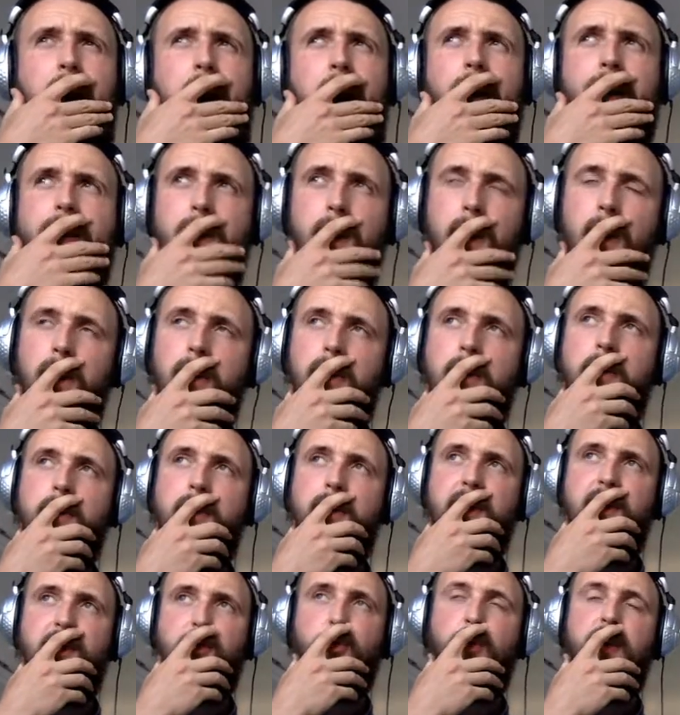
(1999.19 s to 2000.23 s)
I can't
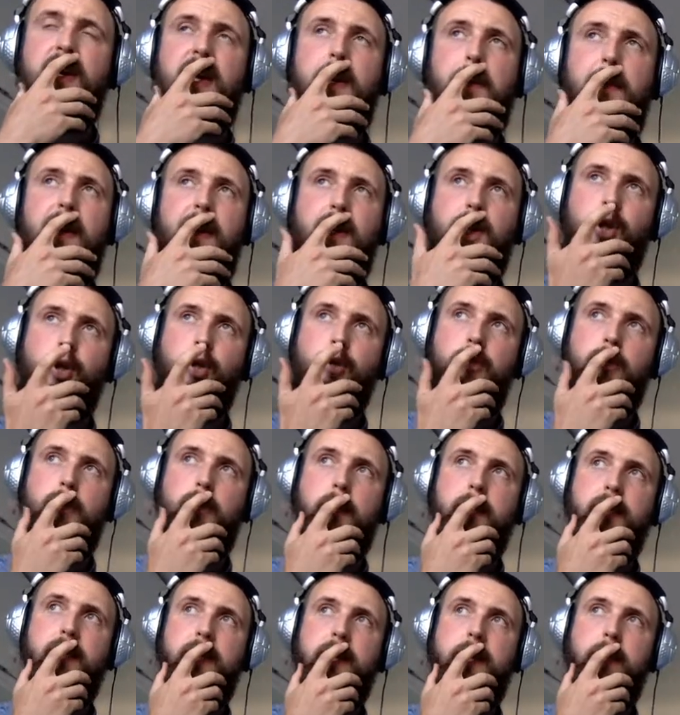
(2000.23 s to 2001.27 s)
remember. That's really bad. I should
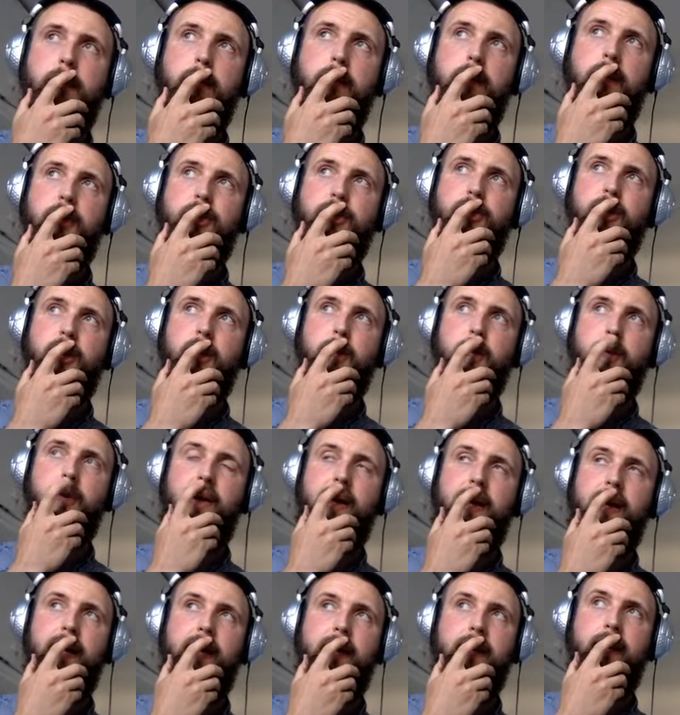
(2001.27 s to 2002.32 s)
remember the name of my tripod
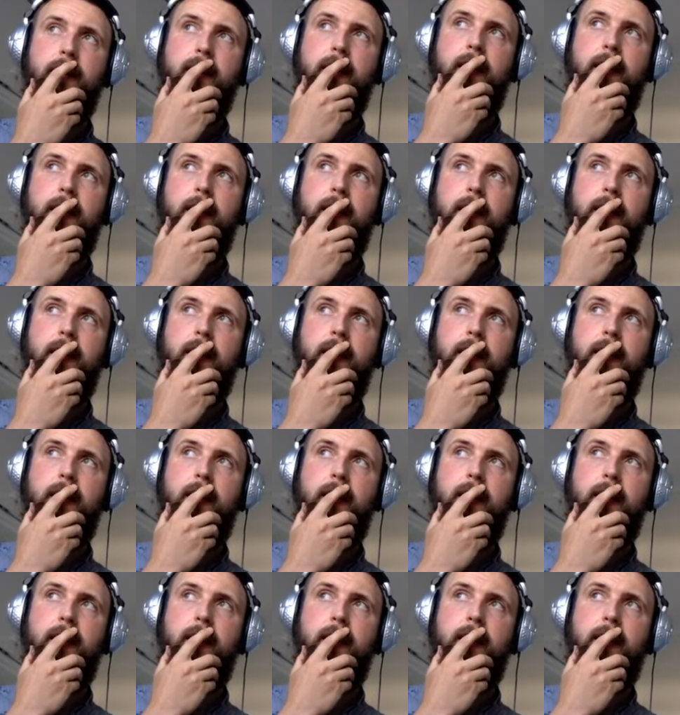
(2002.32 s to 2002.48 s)
head.